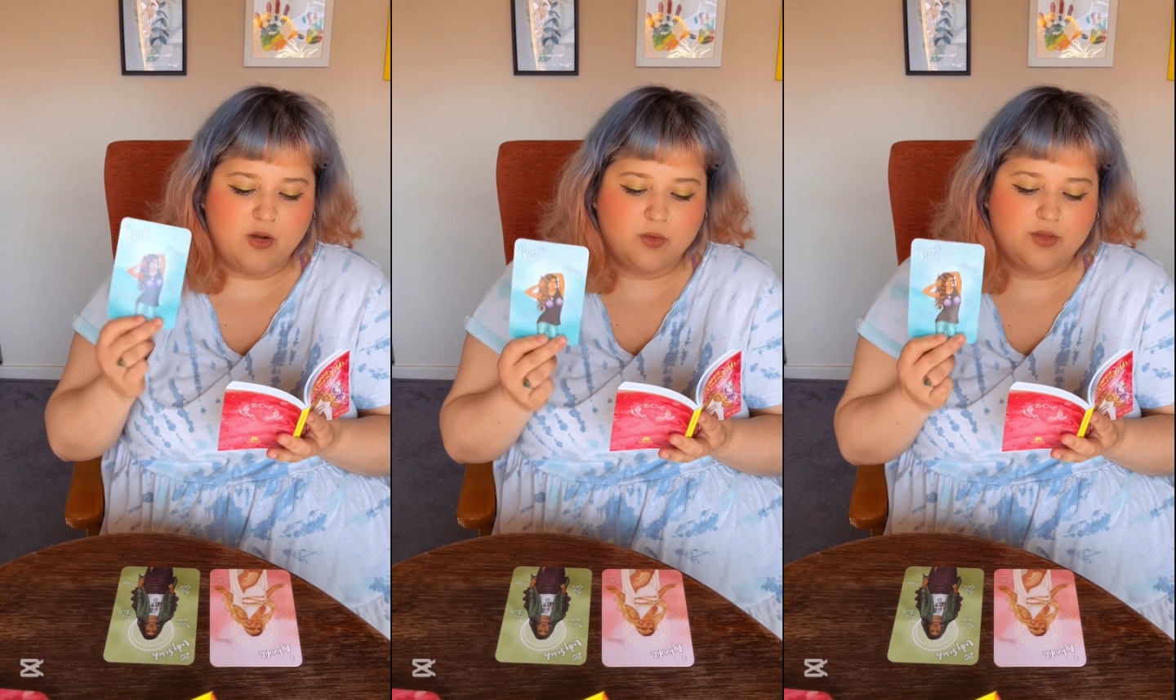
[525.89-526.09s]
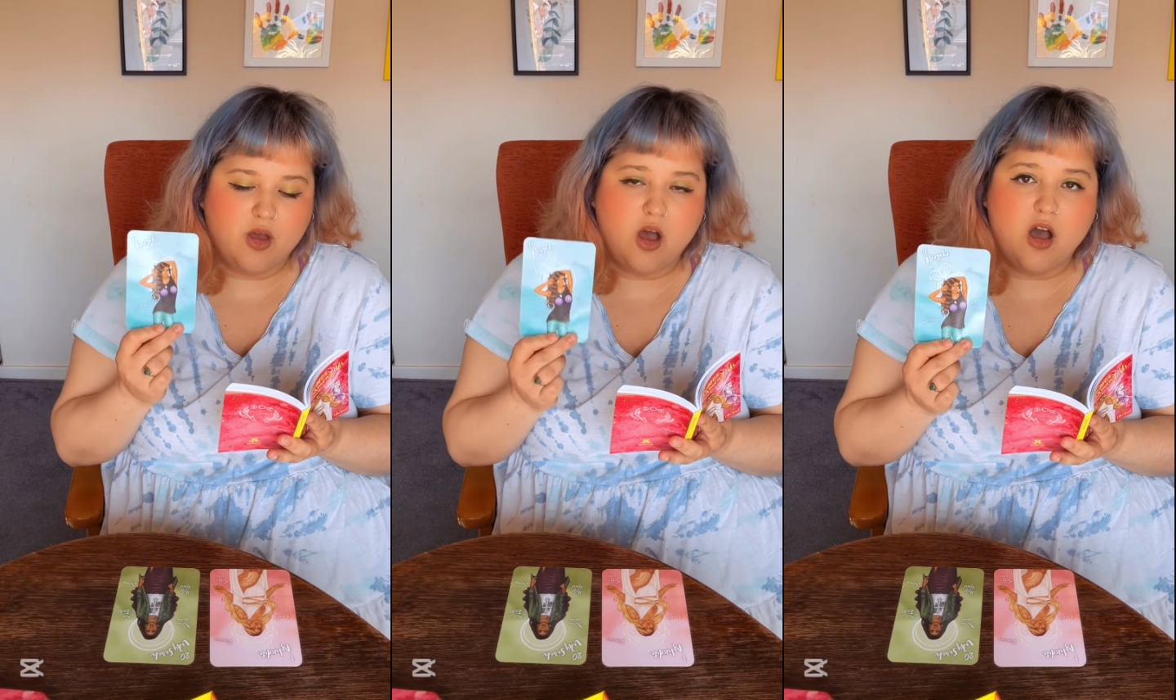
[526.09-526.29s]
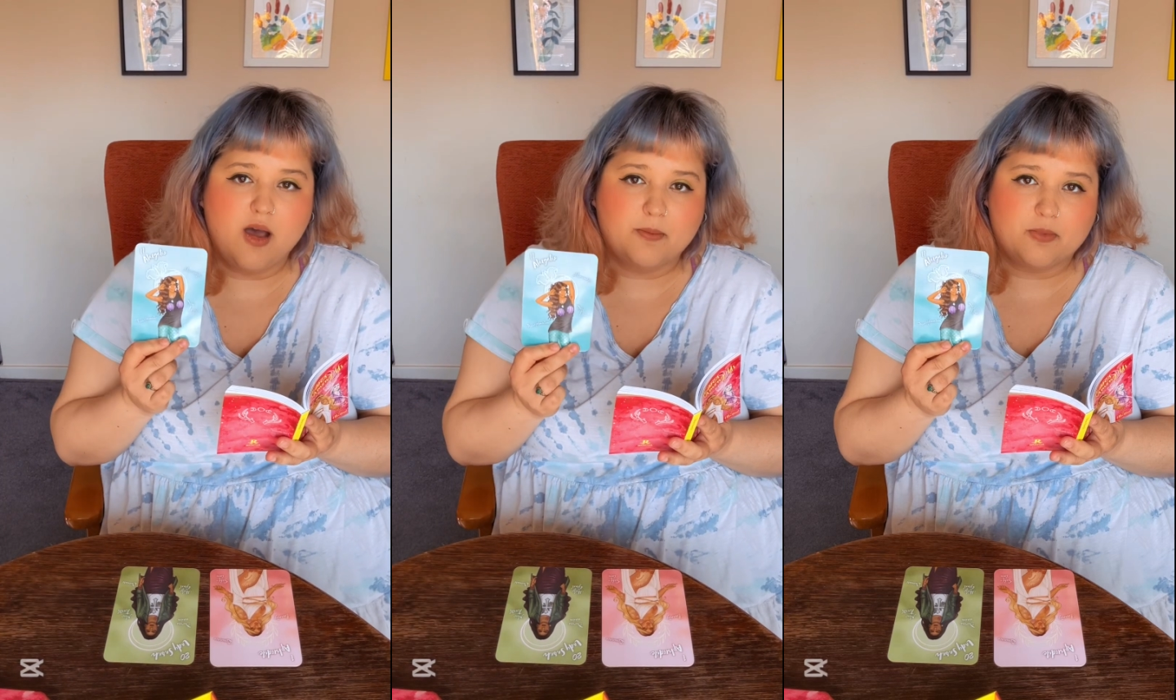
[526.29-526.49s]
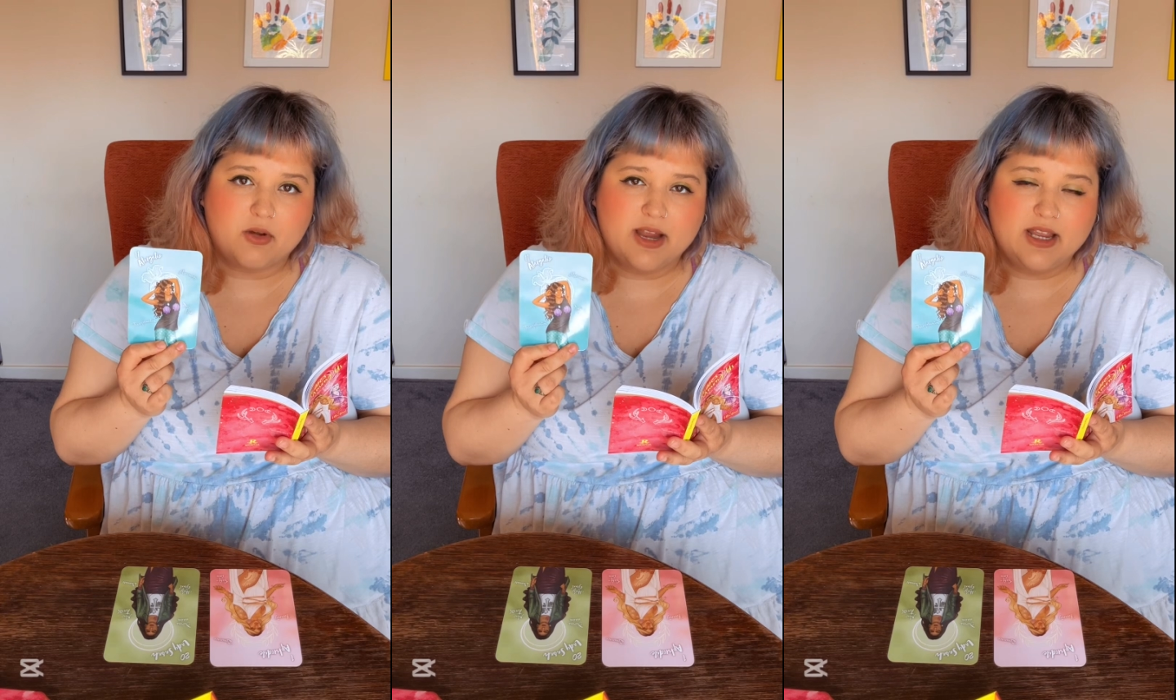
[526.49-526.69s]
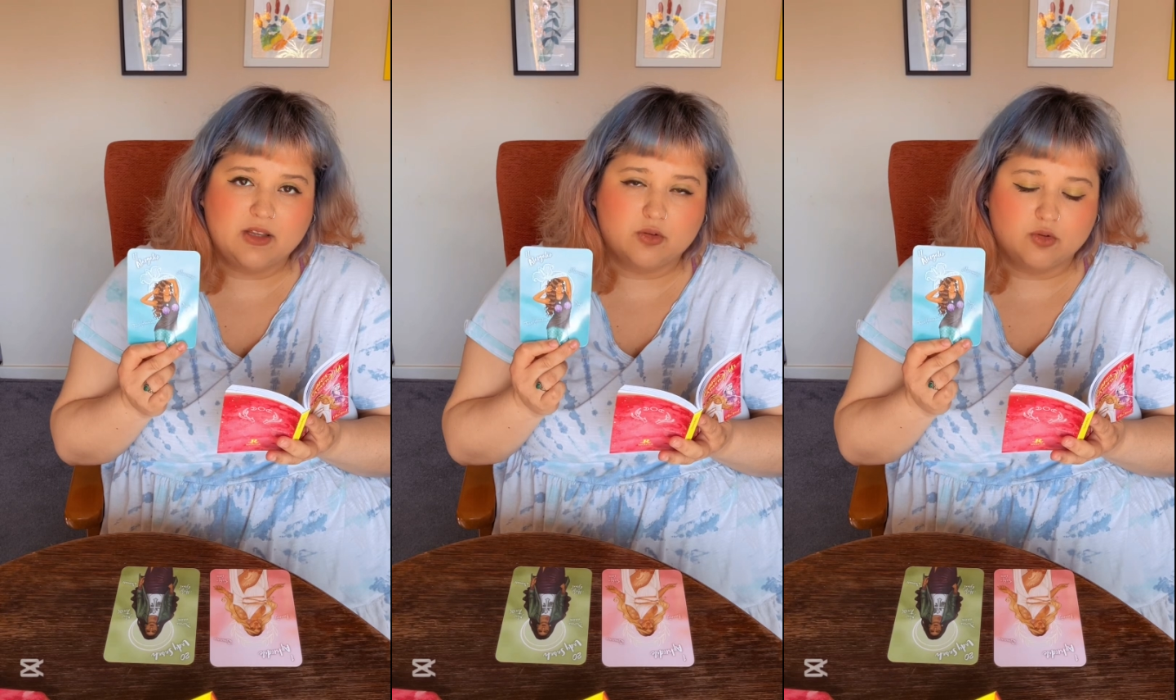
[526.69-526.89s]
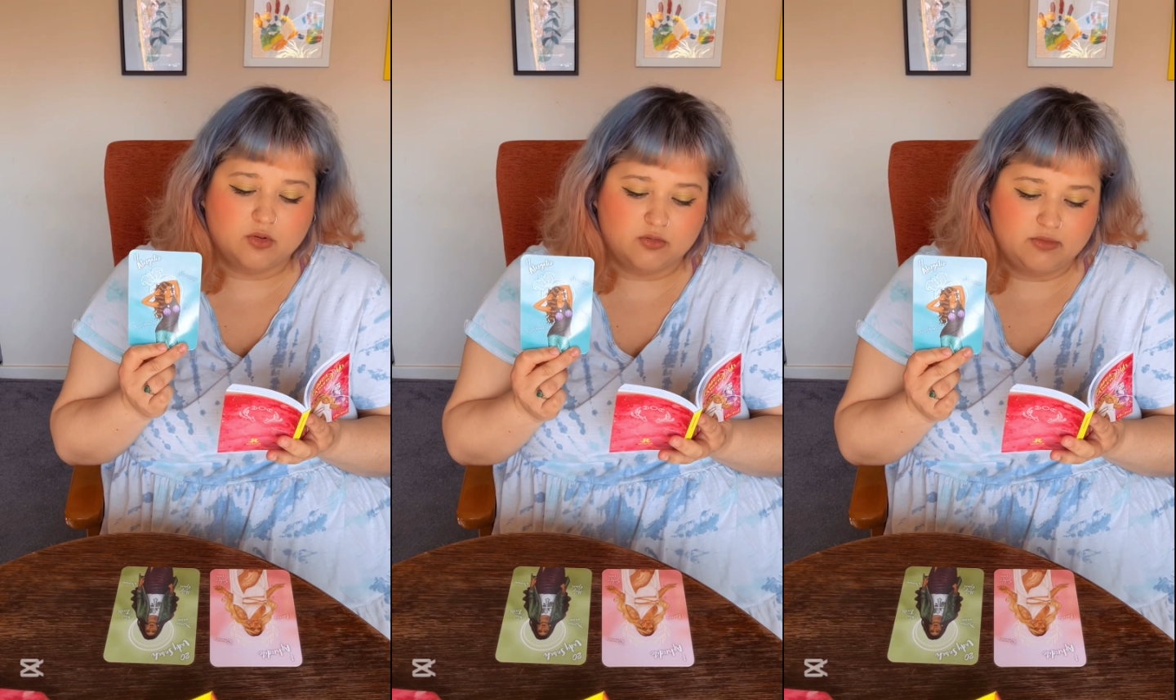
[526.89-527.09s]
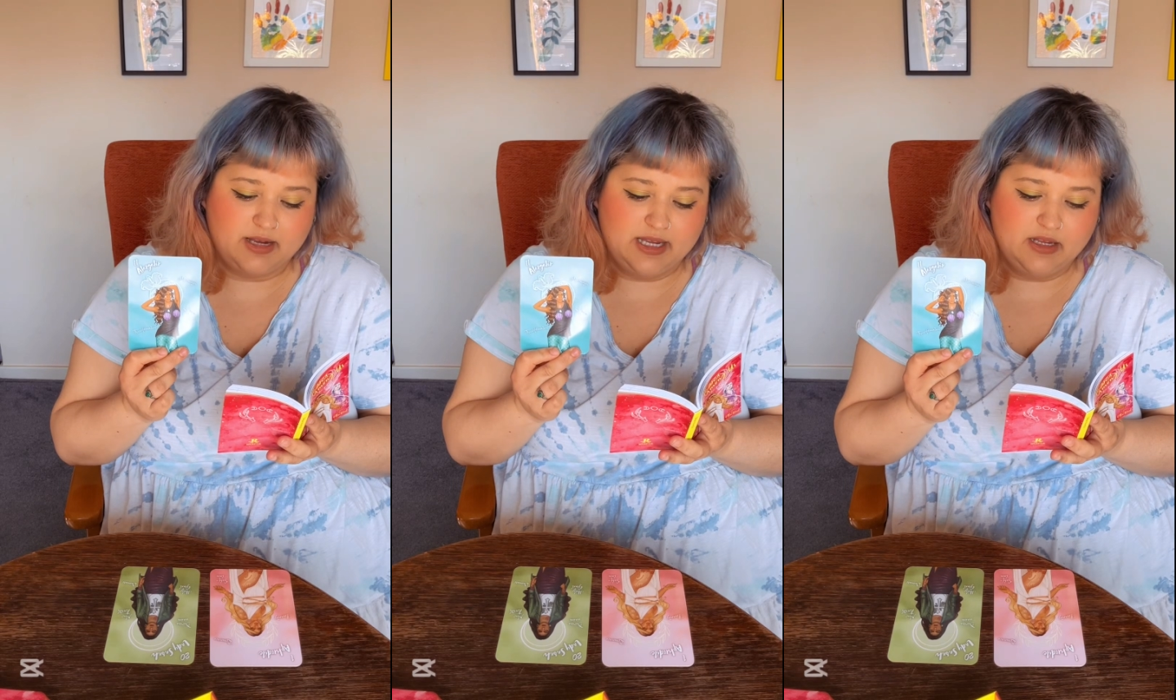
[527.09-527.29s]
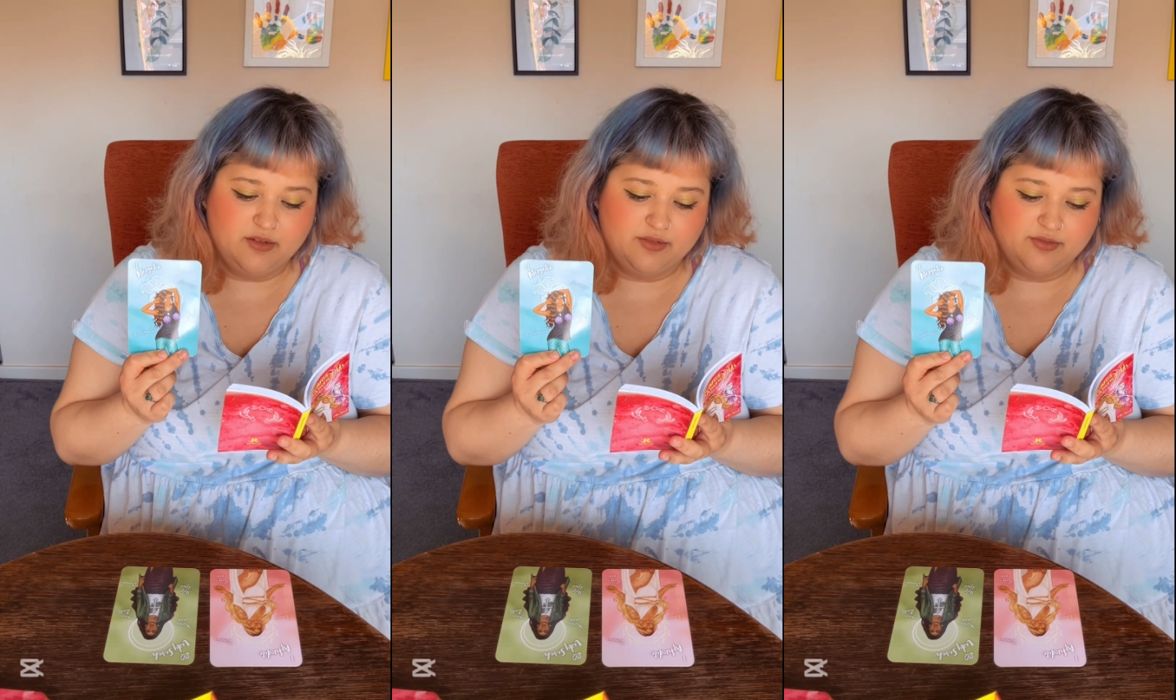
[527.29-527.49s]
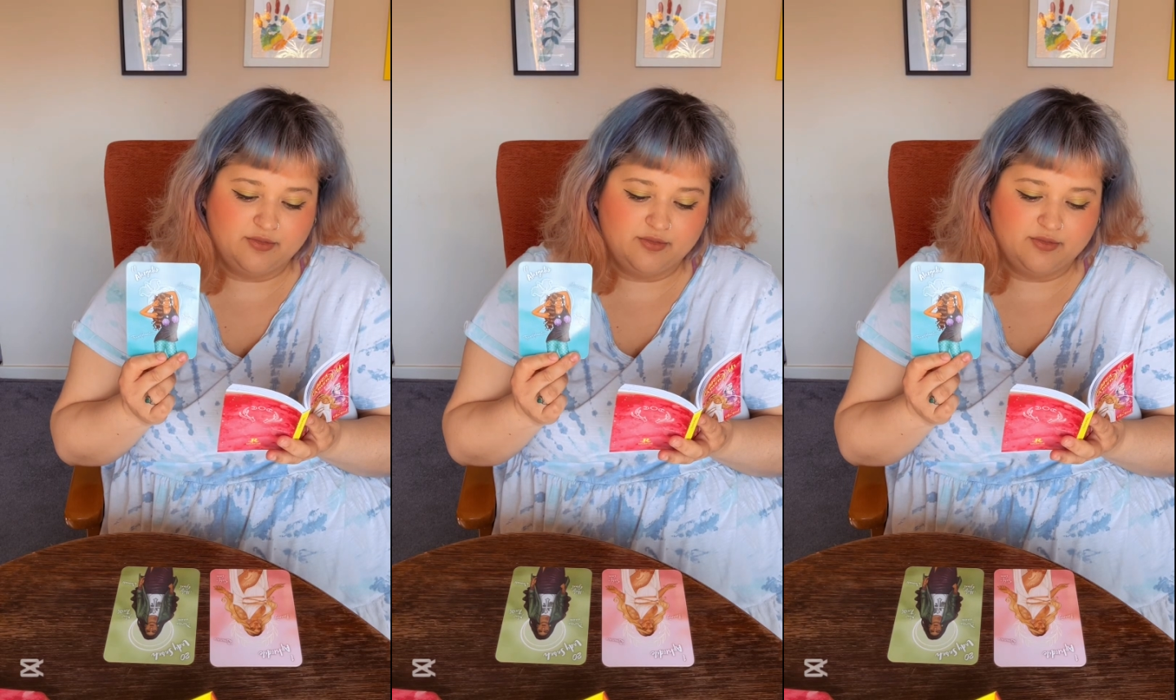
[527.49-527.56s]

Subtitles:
with heartbreak or grief,